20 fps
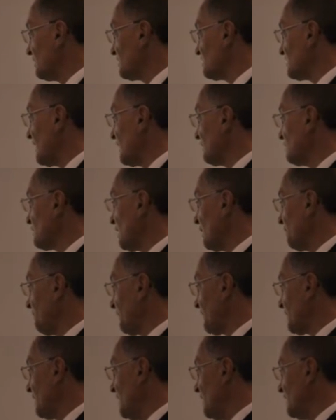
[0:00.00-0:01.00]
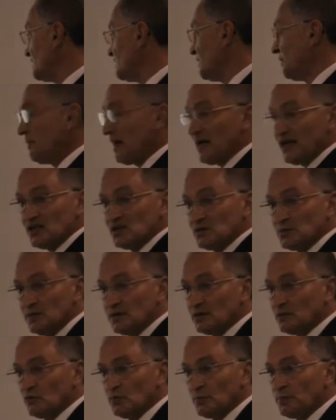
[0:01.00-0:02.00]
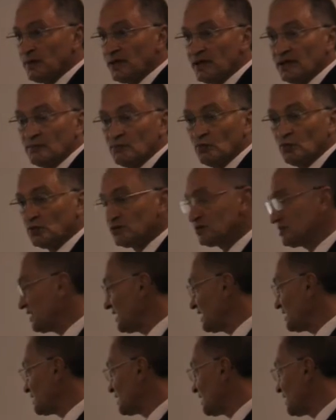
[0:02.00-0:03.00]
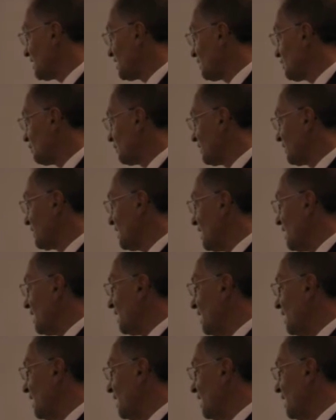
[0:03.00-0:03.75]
The same topic to management would be in more detail with